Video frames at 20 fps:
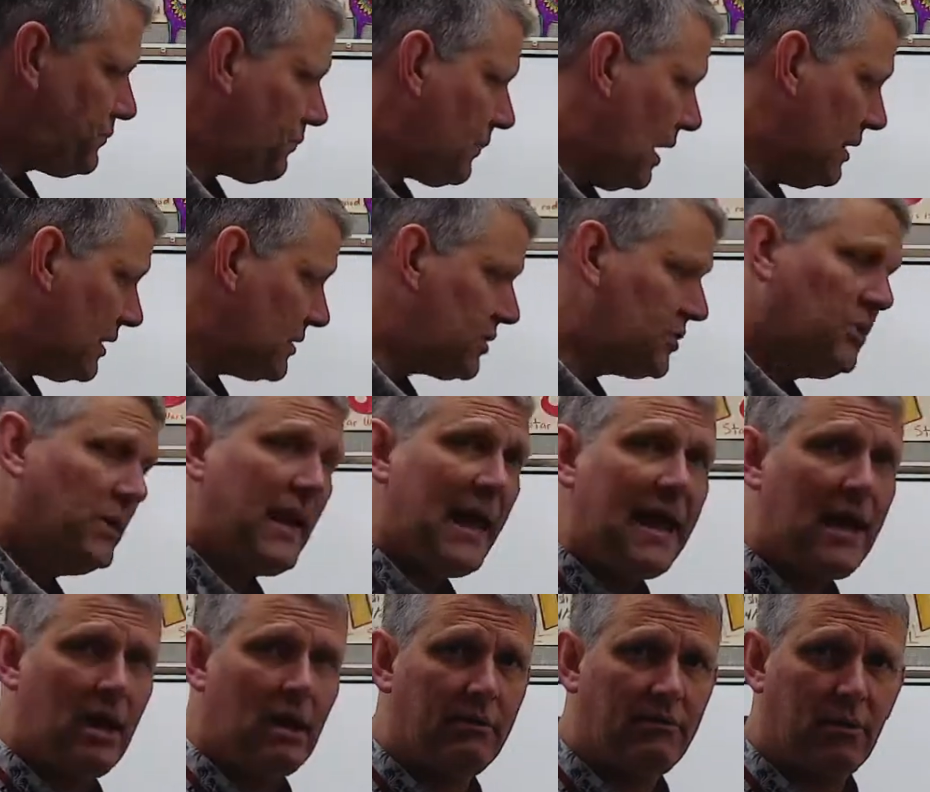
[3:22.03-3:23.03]
Let's do an
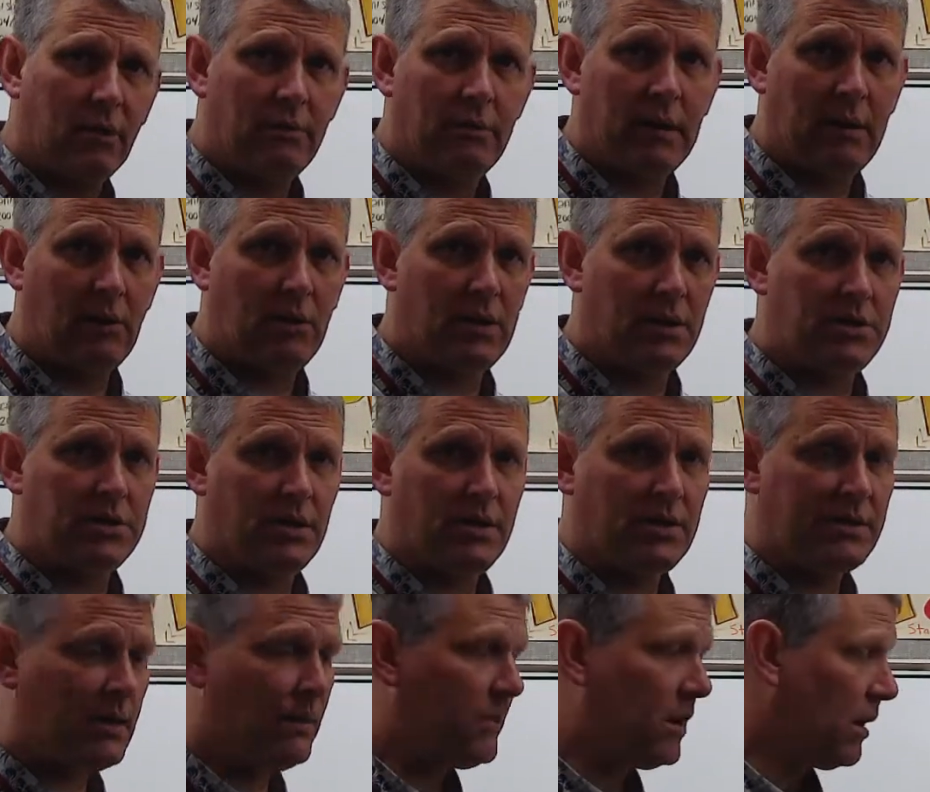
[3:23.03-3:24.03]
AR verb, and I want to show you
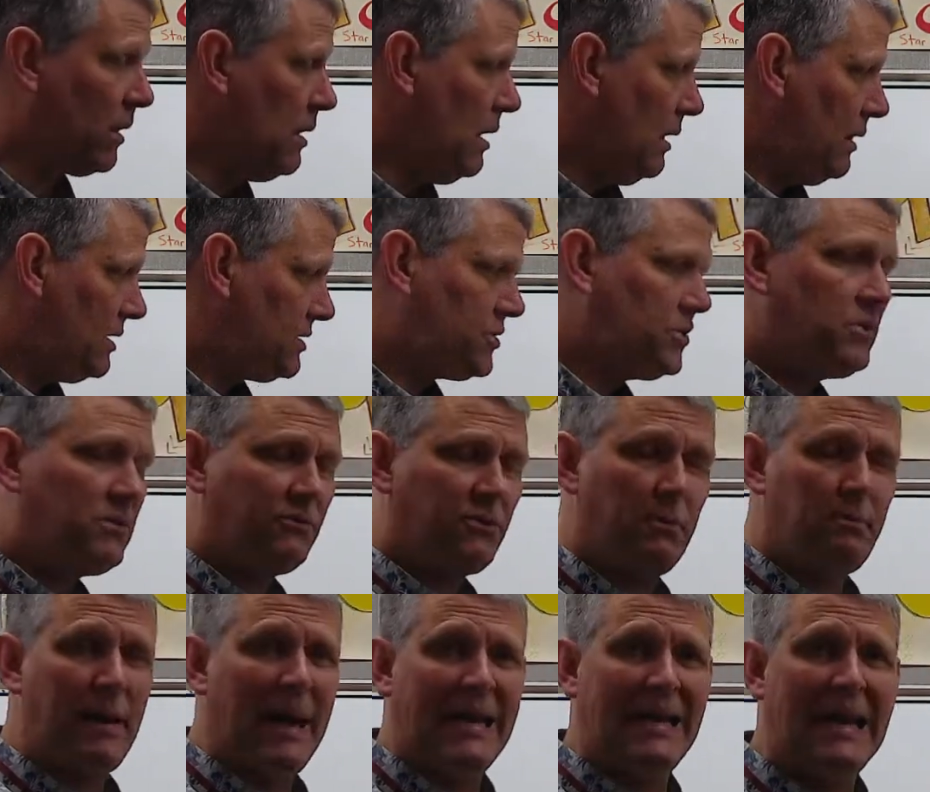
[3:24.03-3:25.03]
something here. Let's do the verb
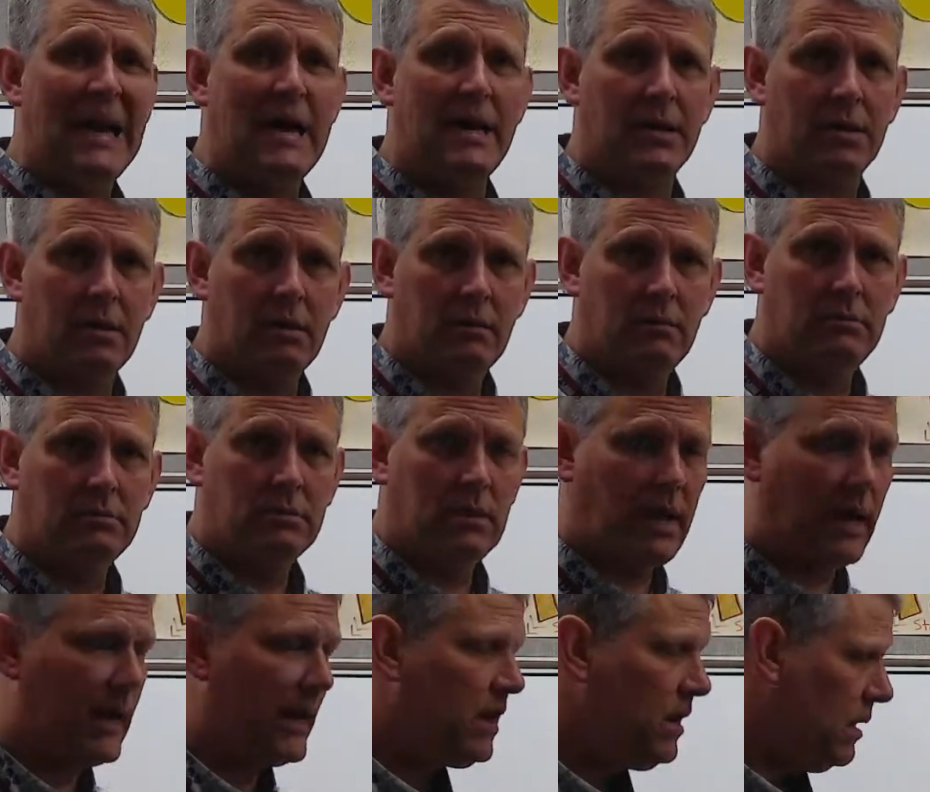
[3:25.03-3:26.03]
bailar,
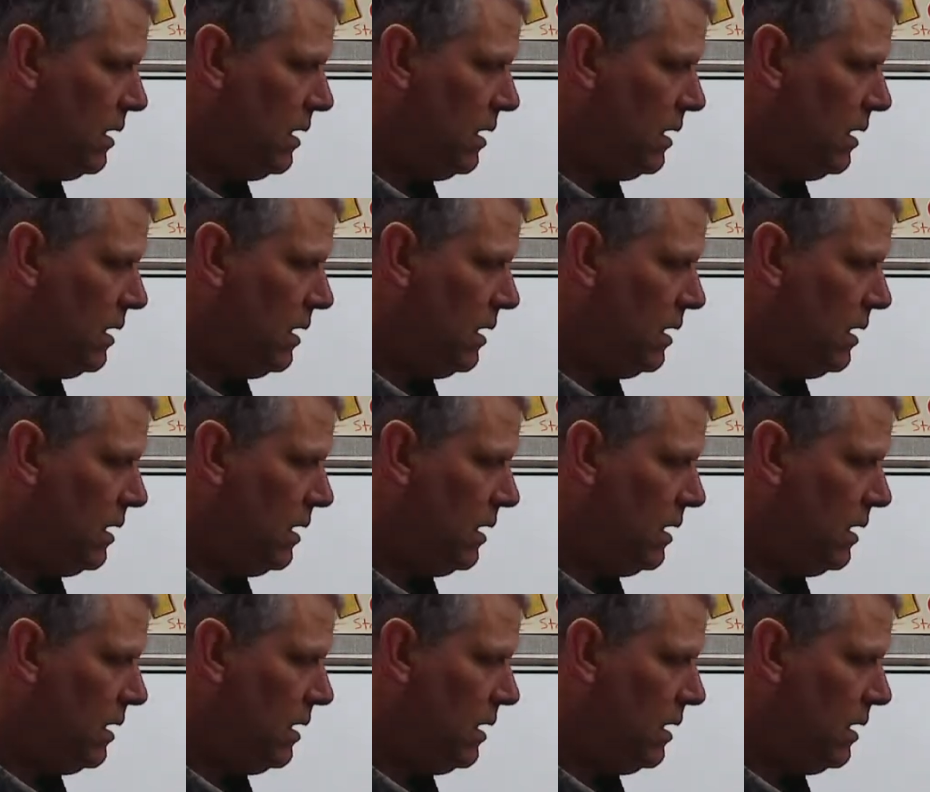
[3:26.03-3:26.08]
okay?